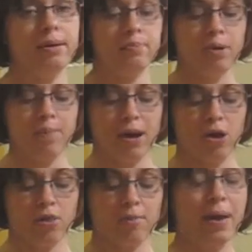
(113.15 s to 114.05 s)
and
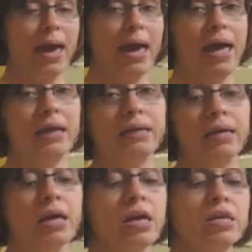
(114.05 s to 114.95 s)
prepare the pan.
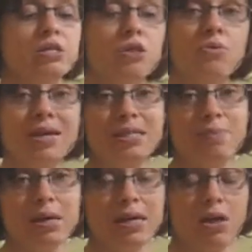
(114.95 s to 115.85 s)
So the
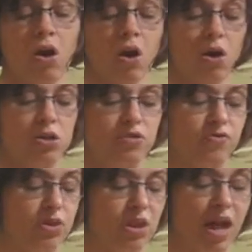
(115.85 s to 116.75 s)
recipe calls
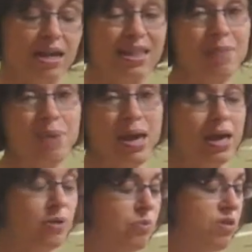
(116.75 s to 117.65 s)
for lining the
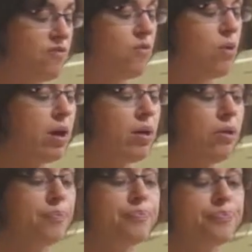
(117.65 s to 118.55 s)
pan with
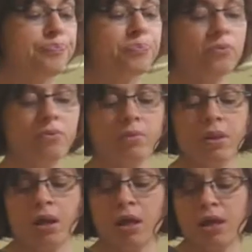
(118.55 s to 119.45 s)
foil.
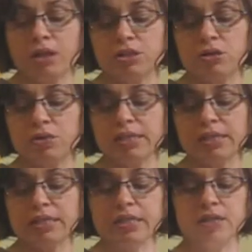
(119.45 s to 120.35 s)
And so it's easy
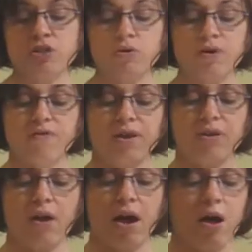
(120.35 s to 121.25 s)
to sort of
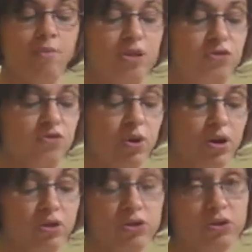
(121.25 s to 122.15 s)
figure out how much
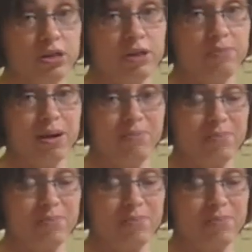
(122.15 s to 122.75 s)
foil you need by